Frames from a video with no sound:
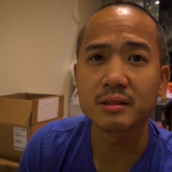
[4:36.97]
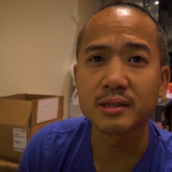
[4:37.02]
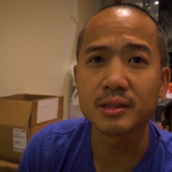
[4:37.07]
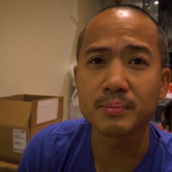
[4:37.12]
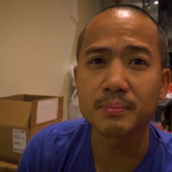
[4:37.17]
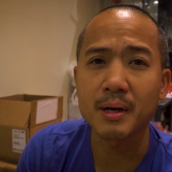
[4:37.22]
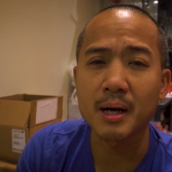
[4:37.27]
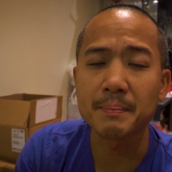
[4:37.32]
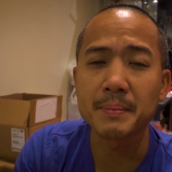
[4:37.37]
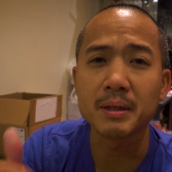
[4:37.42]

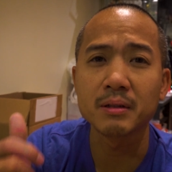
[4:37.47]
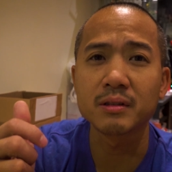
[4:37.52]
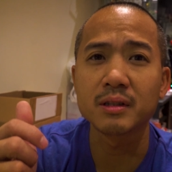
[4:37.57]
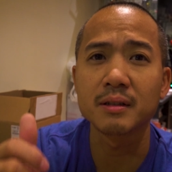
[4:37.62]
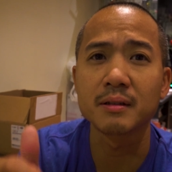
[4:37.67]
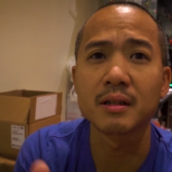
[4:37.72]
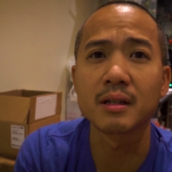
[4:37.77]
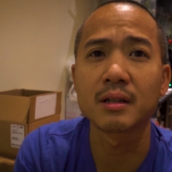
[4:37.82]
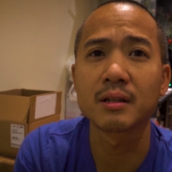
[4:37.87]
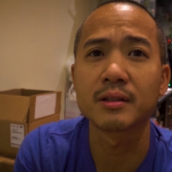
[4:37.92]
Just pop out
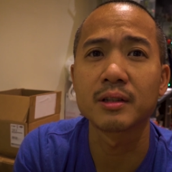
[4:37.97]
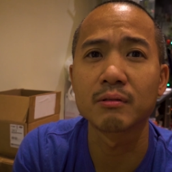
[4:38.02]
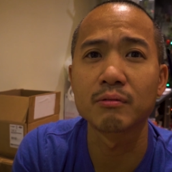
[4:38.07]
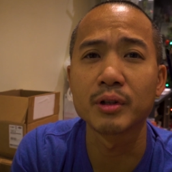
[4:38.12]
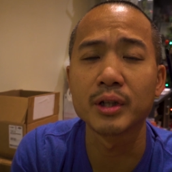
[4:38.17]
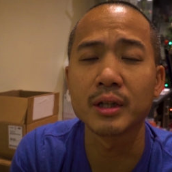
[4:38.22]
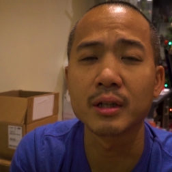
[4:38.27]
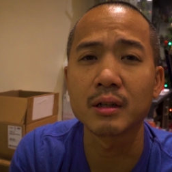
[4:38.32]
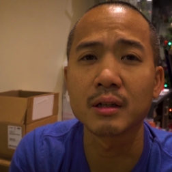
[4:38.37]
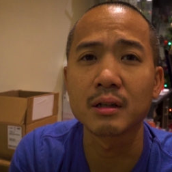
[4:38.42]
the
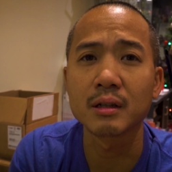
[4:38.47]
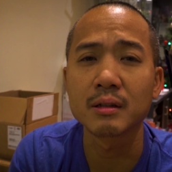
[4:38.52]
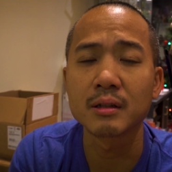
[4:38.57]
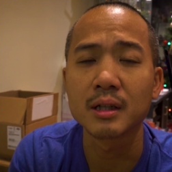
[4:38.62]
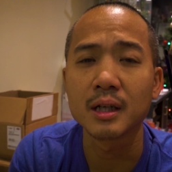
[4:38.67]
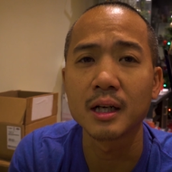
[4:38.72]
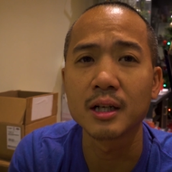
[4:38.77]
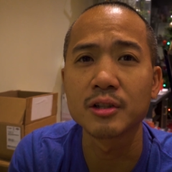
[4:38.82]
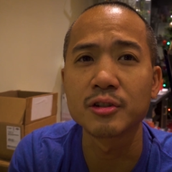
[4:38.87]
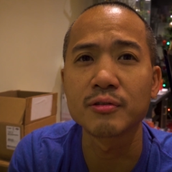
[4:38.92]
rear
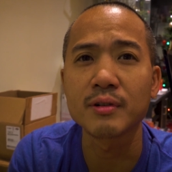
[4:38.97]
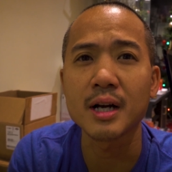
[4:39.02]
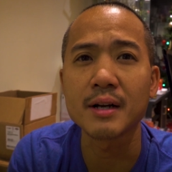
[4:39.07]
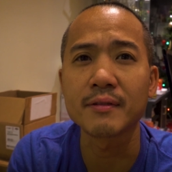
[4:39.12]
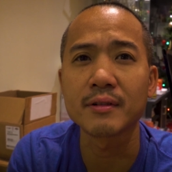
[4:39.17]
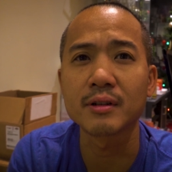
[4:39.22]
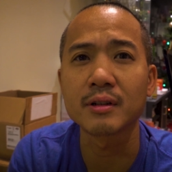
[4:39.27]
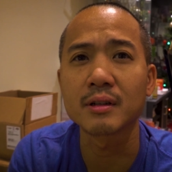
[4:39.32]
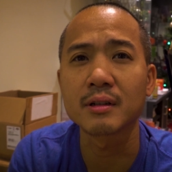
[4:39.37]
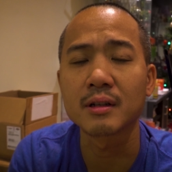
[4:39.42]

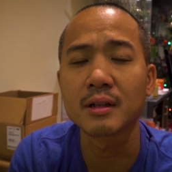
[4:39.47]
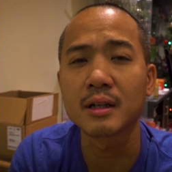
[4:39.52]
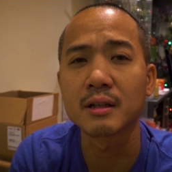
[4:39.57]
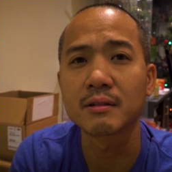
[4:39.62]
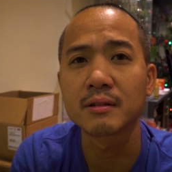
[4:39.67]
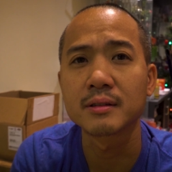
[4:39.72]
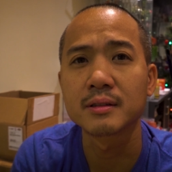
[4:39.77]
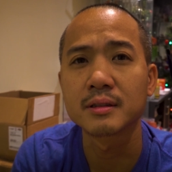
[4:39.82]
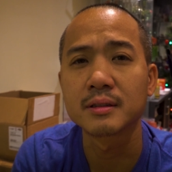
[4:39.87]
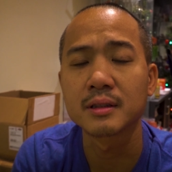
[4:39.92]
driver
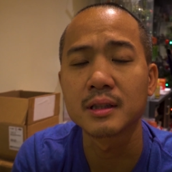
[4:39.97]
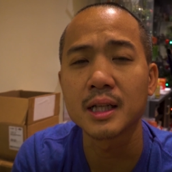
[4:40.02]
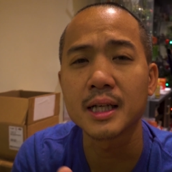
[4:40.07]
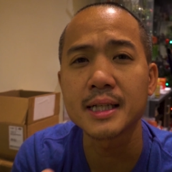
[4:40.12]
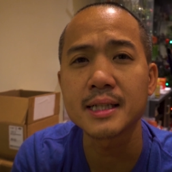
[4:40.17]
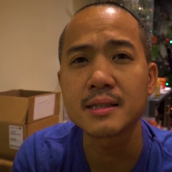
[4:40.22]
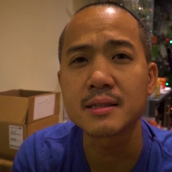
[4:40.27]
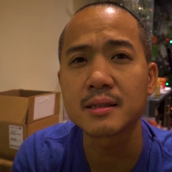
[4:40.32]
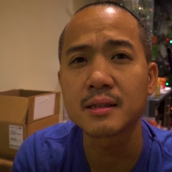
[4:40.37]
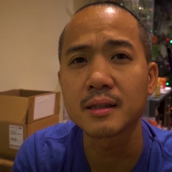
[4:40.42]

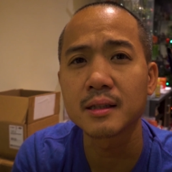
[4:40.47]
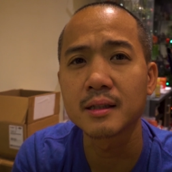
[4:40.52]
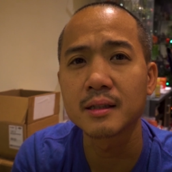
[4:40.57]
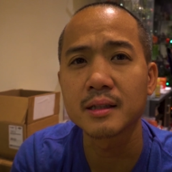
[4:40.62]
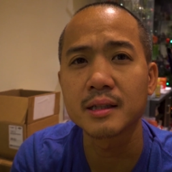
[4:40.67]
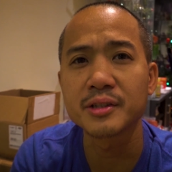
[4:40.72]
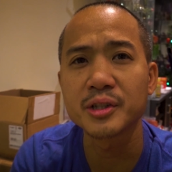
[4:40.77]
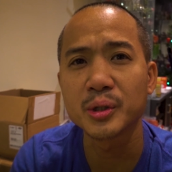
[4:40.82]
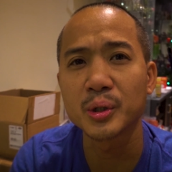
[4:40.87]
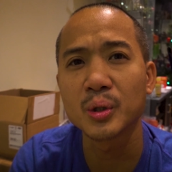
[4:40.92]
light, and
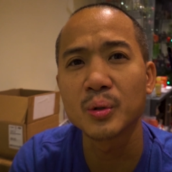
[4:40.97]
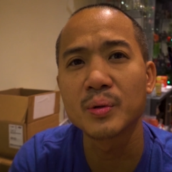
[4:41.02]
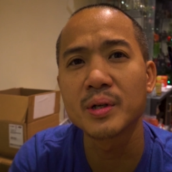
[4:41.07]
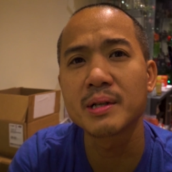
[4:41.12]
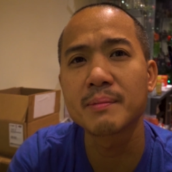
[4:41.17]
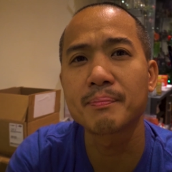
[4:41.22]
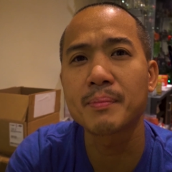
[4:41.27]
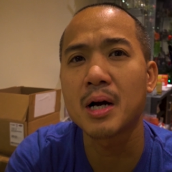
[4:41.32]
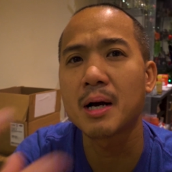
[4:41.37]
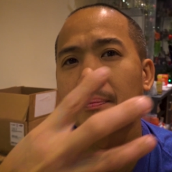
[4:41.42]
then you go
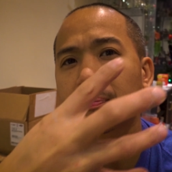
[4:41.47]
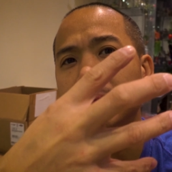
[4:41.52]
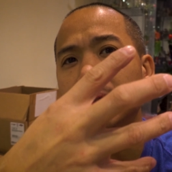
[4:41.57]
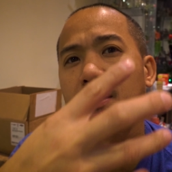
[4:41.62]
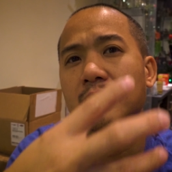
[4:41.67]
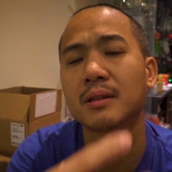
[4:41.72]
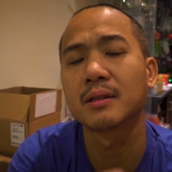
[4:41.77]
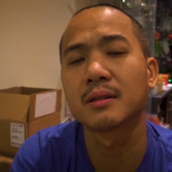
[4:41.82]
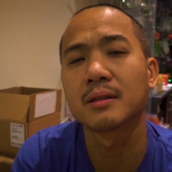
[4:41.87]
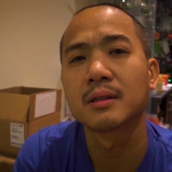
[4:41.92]
in, pop
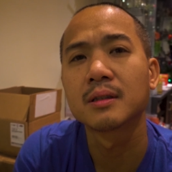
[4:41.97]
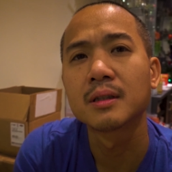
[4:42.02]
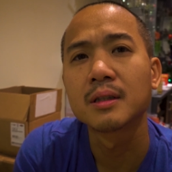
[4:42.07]
the